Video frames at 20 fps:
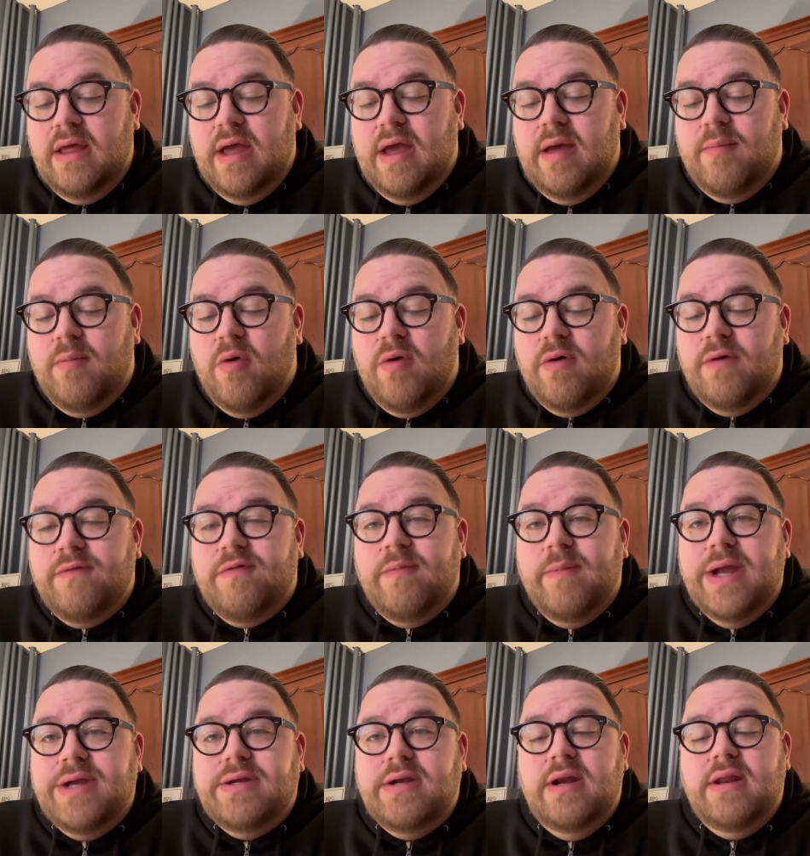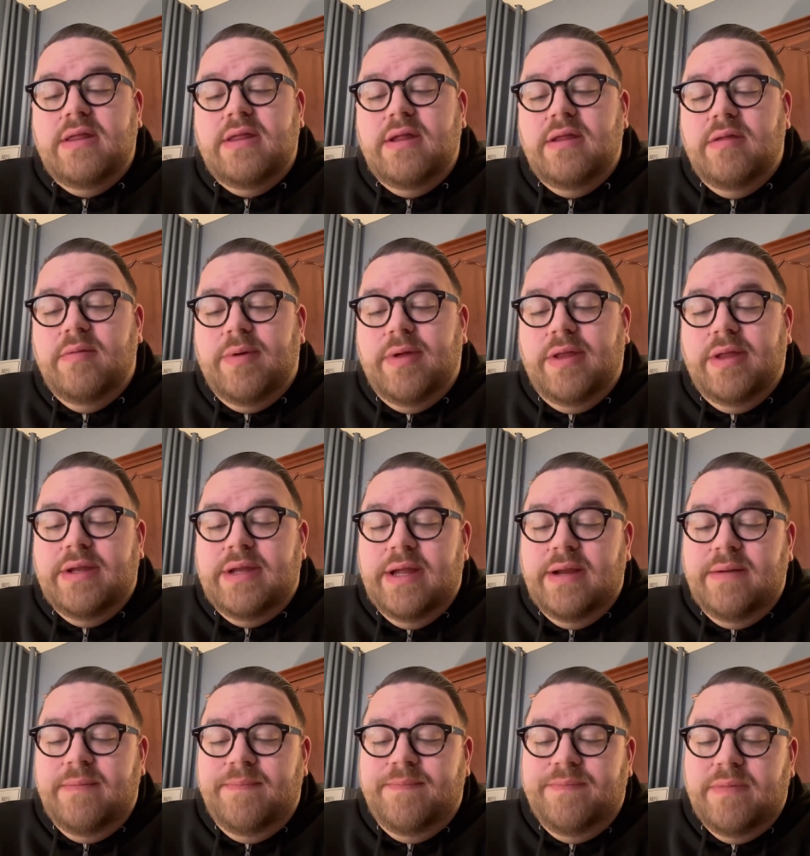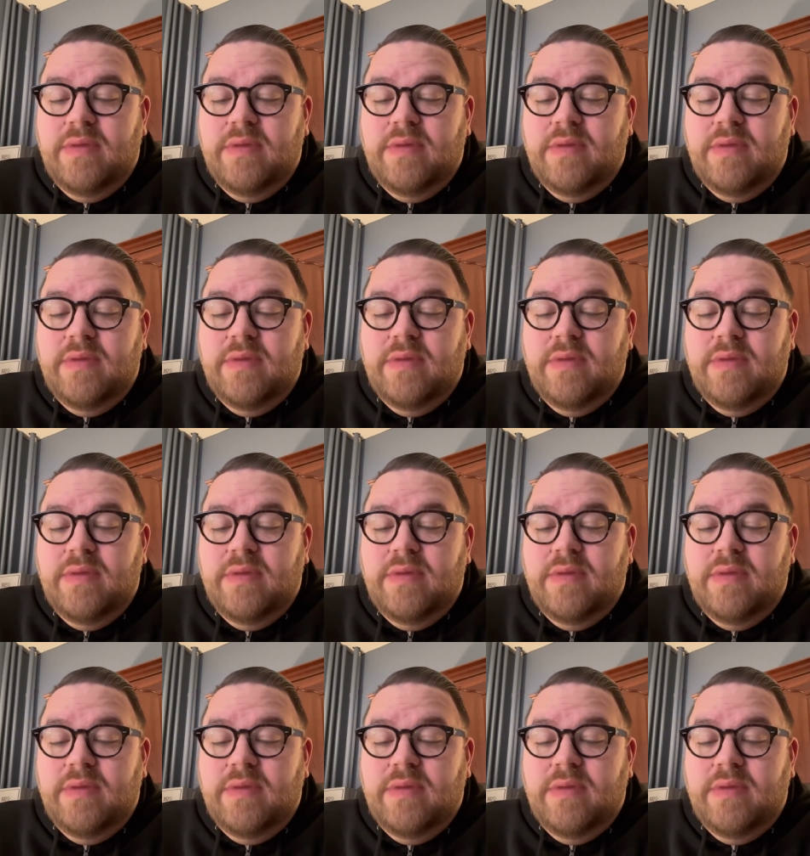Uh, more information is in the bulletin.